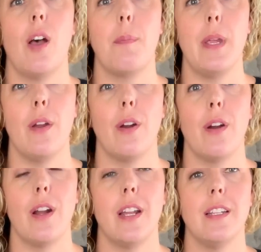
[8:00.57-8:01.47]
up
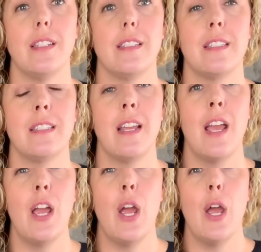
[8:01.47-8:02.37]
here is
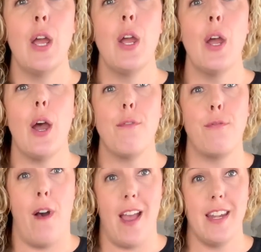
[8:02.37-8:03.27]

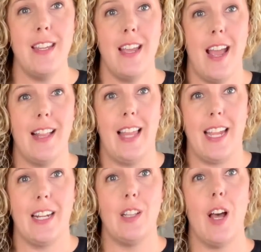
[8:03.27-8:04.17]
fun. I like
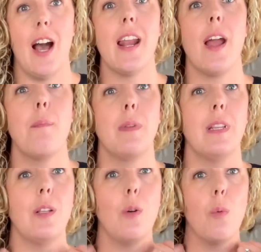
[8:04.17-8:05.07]
it a lot. I'm a
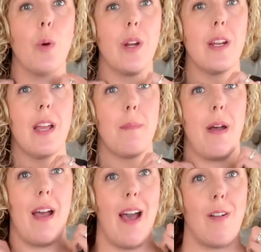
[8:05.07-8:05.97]
little worried
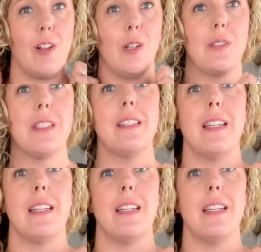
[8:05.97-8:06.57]
about how close this